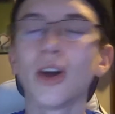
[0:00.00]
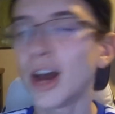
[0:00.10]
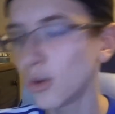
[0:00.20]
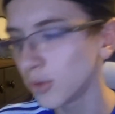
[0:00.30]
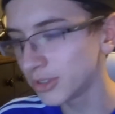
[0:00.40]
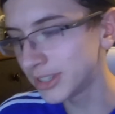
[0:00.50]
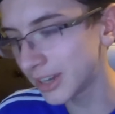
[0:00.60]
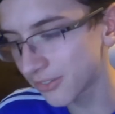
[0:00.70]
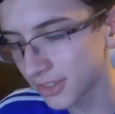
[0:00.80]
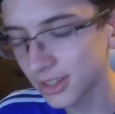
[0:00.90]
I will
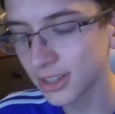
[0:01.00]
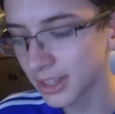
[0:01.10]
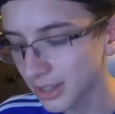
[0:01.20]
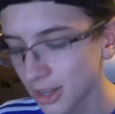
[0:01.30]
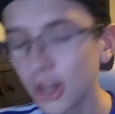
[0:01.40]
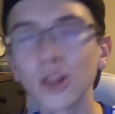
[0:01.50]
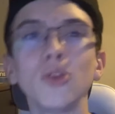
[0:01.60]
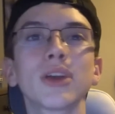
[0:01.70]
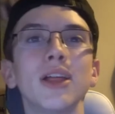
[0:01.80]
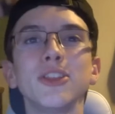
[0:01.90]
definitely
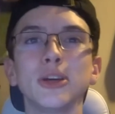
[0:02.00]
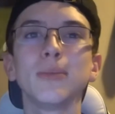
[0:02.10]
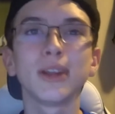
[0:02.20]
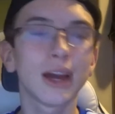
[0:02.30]
look at them, and